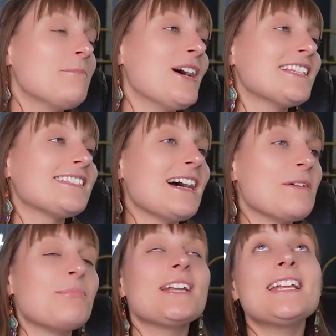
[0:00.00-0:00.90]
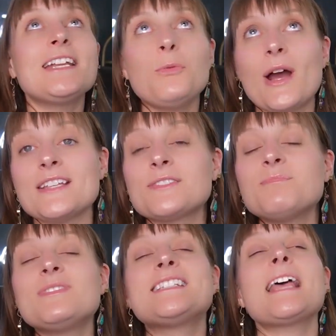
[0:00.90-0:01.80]
But anyways,
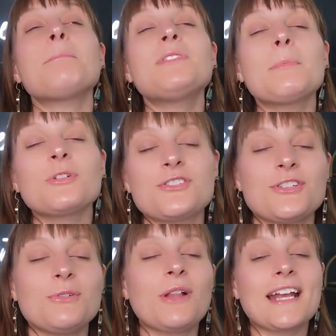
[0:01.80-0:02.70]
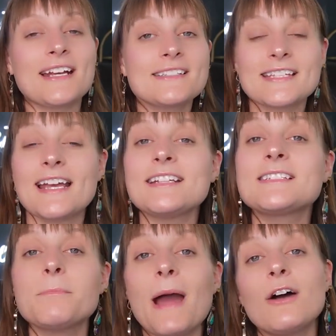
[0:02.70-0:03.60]
step number 2, like I said,
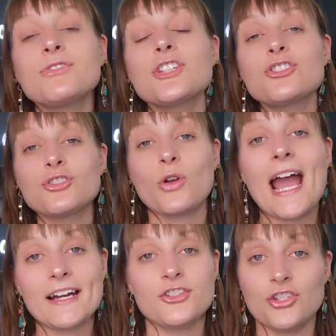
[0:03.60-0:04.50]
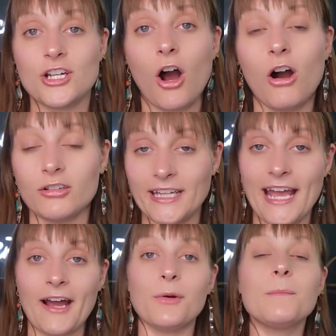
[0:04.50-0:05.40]
it's about the strategy call
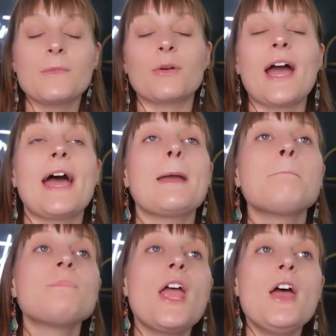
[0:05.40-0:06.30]
now, okay?